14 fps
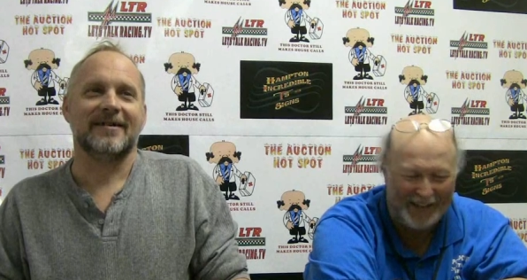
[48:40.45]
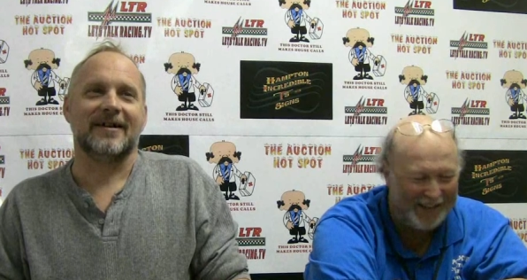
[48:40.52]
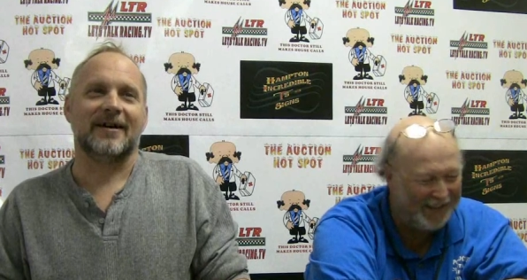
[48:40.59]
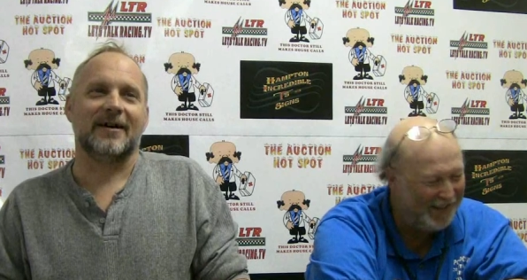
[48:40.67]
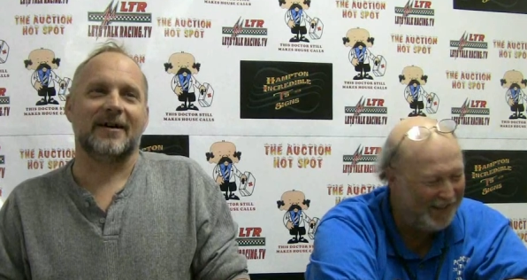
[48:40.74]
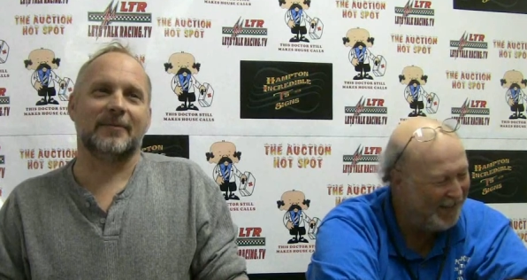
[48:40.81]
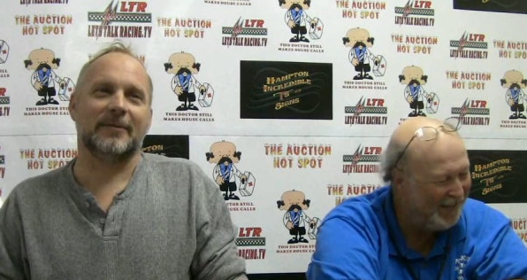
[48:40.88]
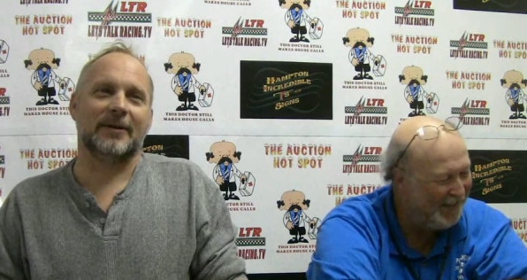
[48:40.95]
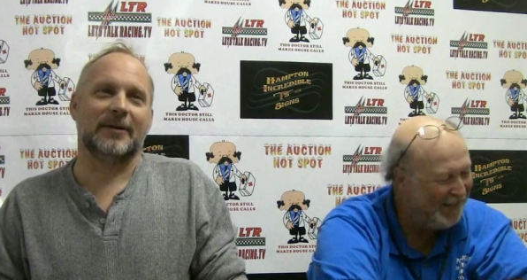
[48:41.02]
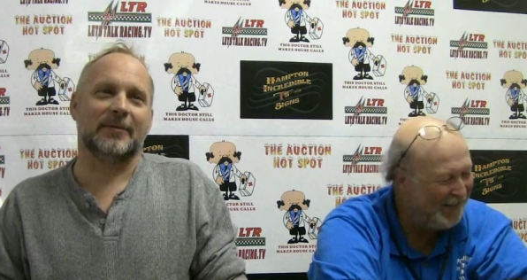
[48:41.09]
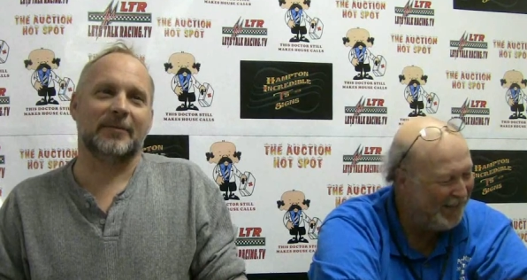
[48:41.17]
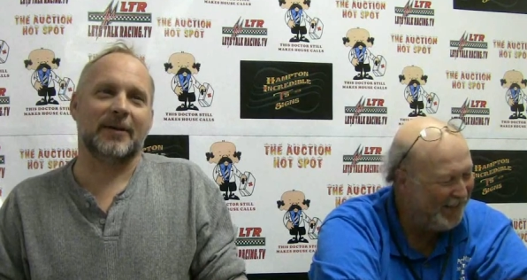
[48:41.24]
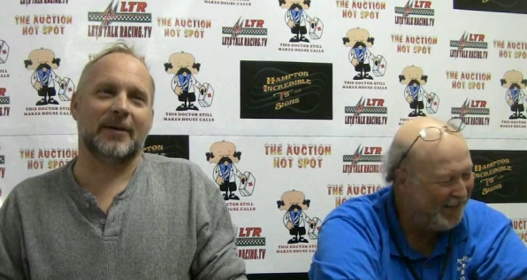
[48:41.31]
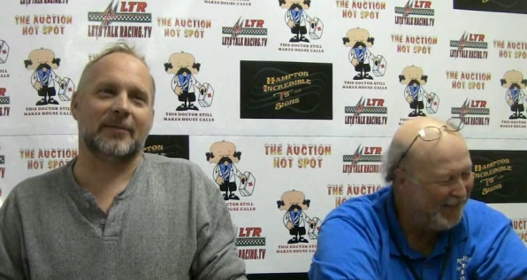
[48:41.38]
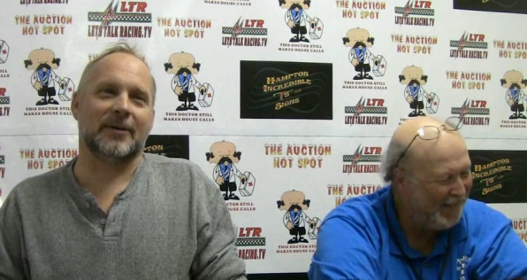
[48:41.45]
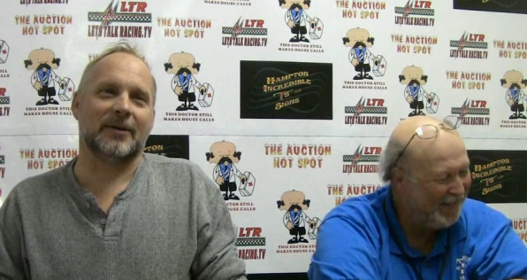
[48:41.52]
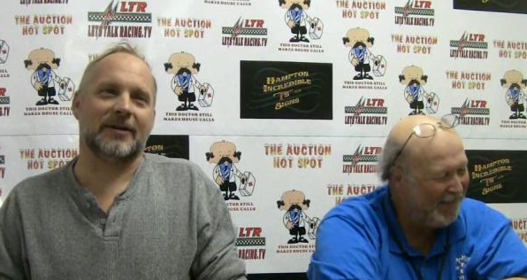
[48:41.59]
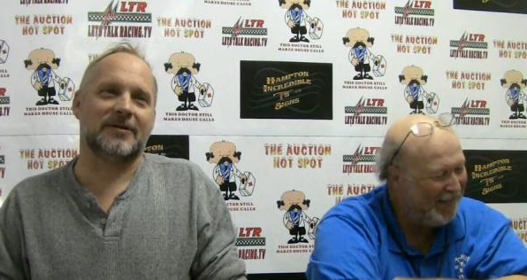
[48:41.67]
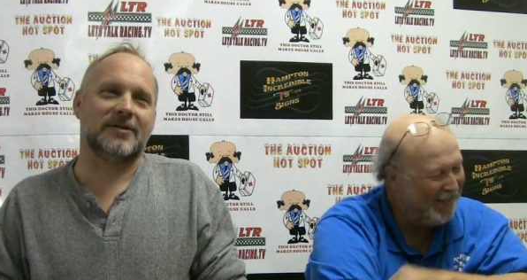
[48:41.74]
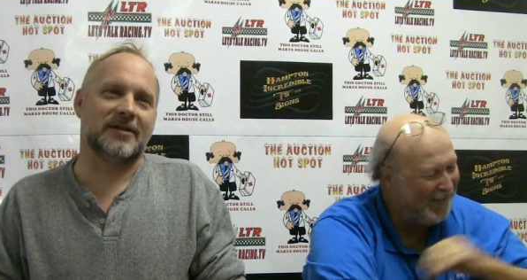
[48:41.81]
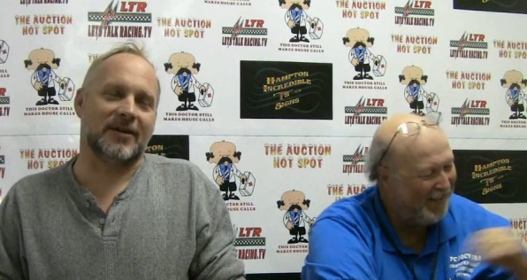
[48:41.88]
Speaker 1: um, um, but I'm going to let you
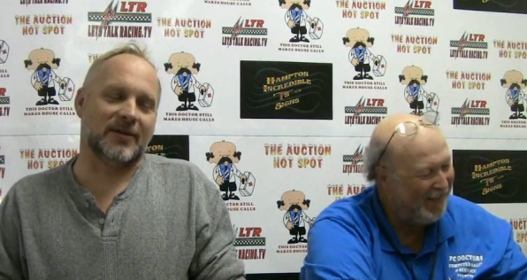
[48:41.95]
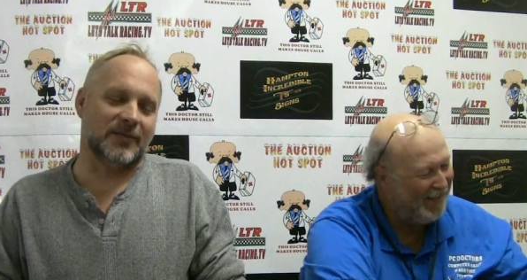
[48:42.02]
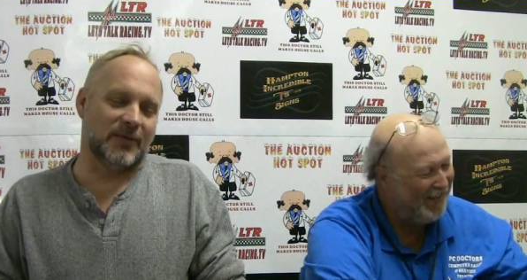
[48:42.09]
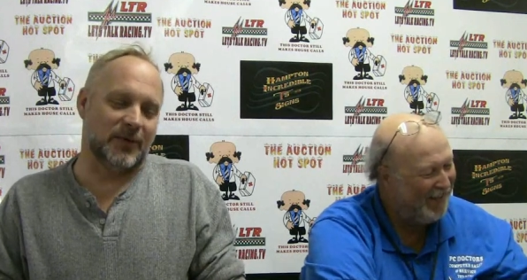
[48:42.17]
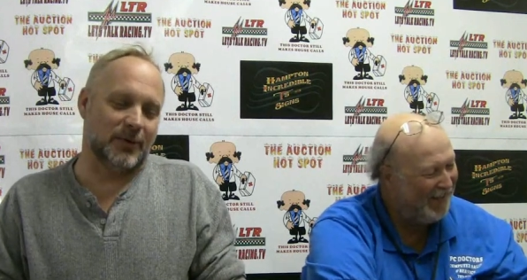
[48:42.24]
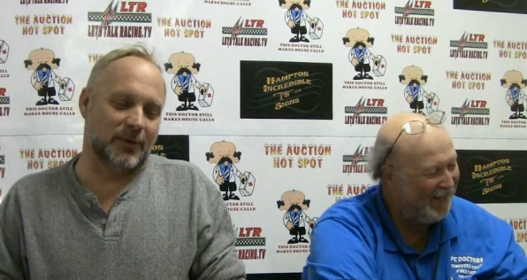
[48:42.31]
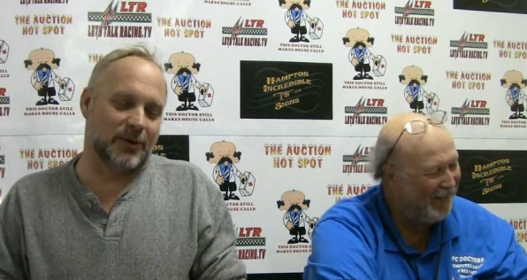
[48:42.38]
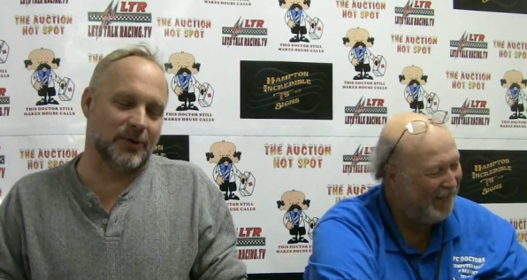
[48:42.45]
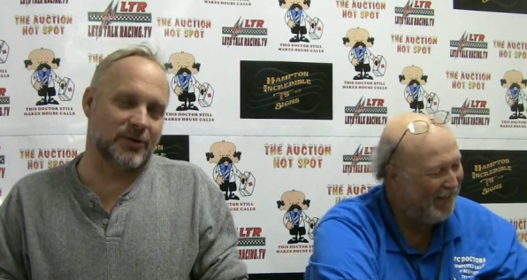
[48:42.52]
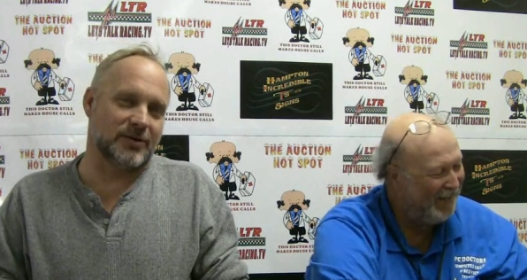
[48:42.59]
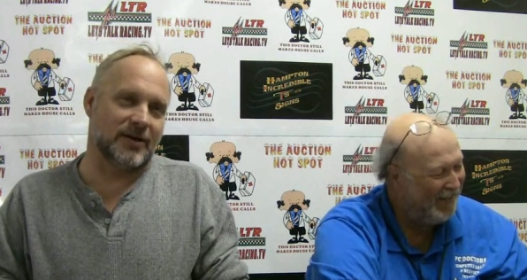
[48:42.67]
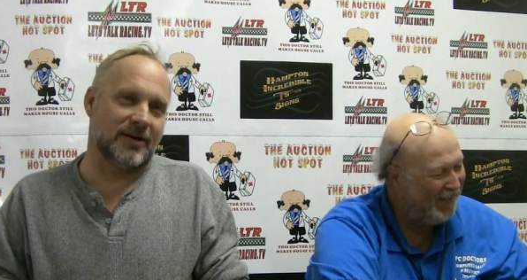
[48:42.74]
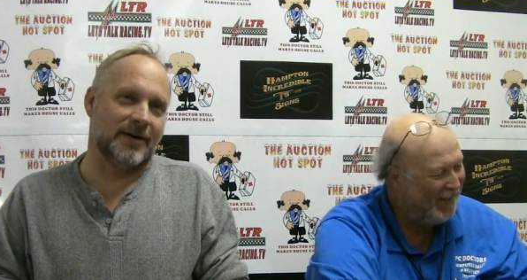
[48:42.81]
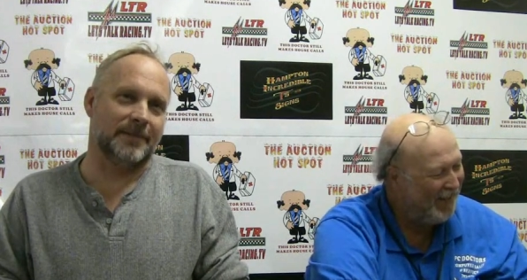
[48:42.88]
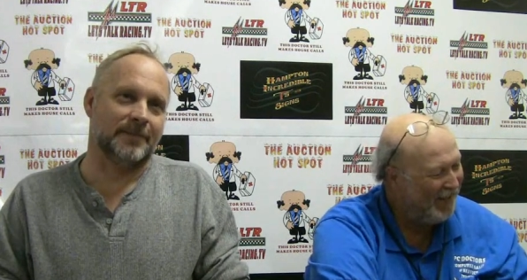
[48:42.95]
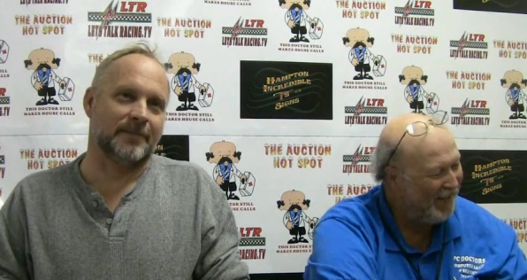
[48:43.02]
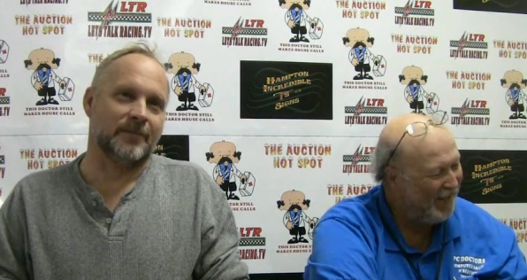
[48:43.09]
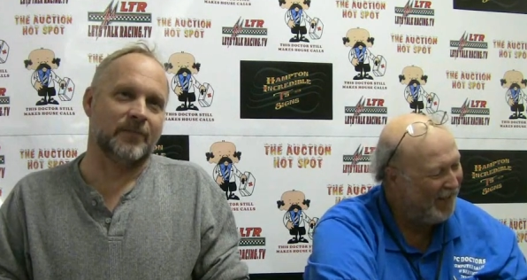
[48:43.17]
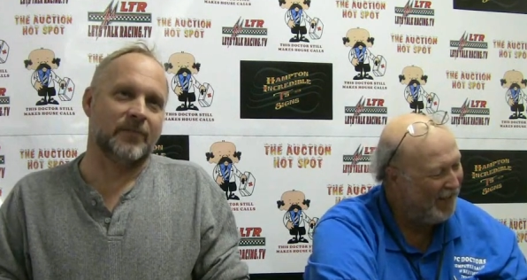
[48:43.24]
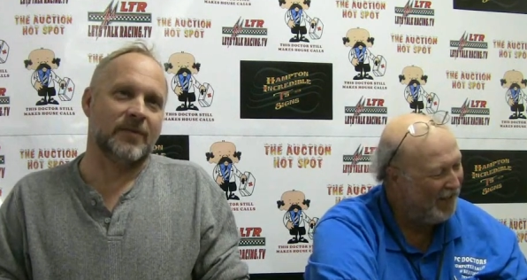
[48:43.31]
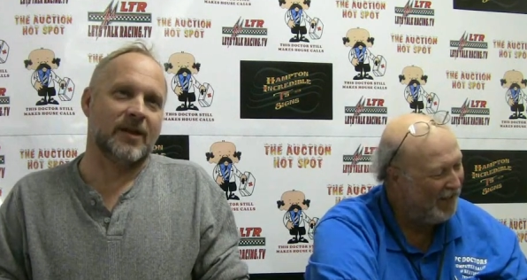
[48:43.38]
tell the viewers. Um,
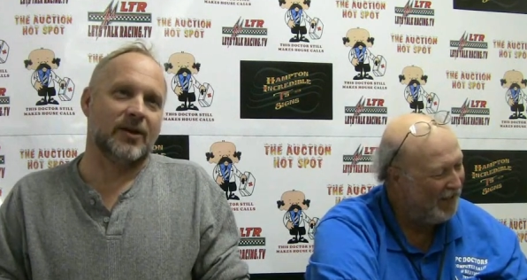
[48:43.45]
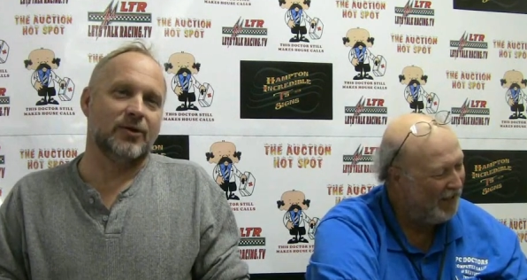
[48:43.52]
you